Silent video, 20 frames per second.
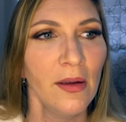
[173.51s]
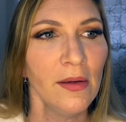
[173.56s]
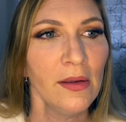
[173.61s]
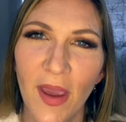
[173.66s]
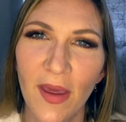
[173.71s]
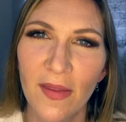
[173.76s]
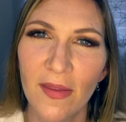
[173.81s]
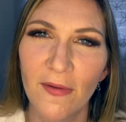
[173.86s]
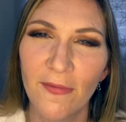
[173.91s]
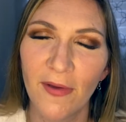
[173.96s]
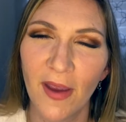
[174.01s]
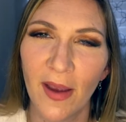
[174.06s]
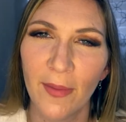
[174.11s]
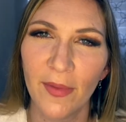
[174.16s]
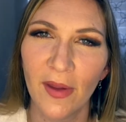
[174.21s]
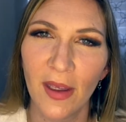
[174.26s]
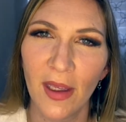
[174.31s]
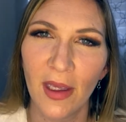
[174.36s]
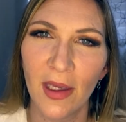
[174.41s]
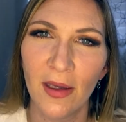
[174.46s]
The
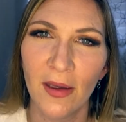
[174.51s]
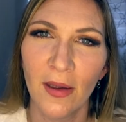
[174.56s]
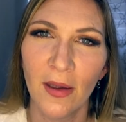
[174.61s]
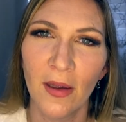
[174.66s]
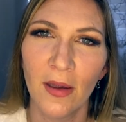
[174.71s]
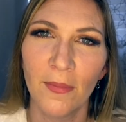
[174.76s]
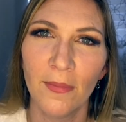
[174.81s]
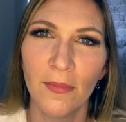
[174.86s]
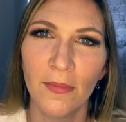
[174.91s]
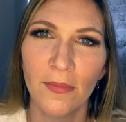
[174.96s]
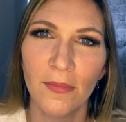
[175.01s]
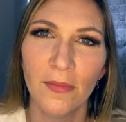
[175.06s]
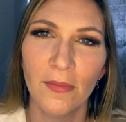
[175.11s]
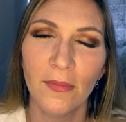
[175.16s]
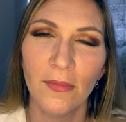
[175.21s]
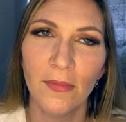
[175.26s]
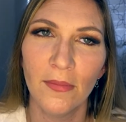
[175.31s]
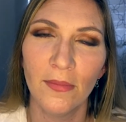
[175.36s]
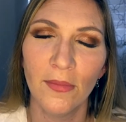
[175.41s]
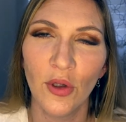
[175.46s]
family
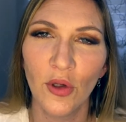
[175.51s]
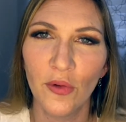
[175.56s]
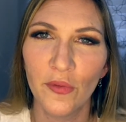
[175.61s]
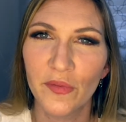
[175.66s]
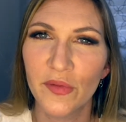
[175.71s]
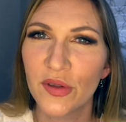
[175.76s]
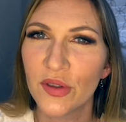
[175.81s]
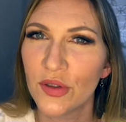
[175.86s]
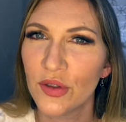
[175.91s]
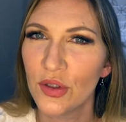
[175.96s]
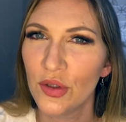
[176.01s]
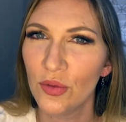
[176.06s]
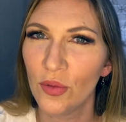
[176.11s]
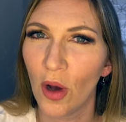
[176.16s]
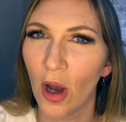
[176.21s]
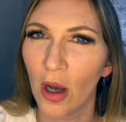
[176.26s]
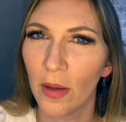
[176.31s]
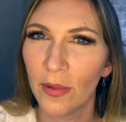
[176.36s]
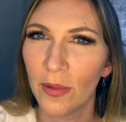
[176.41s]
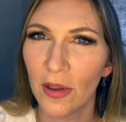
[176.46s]
moved to
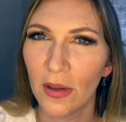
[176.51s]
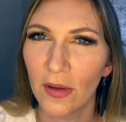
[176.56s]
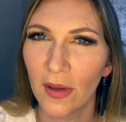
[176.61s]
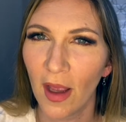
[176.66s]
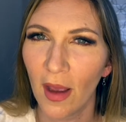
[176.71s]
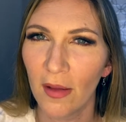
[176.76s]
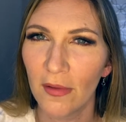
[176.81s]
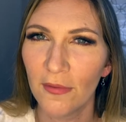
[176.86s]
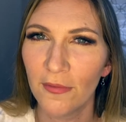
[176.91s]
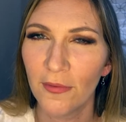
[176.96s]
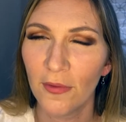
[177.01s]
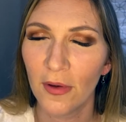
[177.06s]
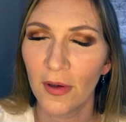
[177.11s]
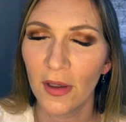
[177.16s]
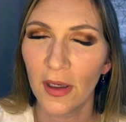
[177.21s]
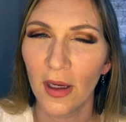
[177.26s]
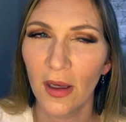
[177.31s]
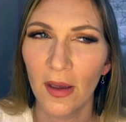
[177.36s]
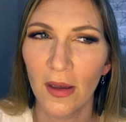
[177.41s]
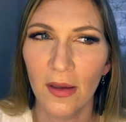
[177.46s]
Auburn,
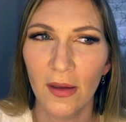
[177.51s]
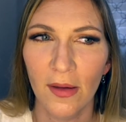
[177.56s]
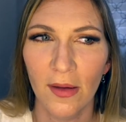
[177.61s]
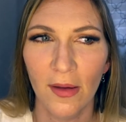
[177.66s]
California,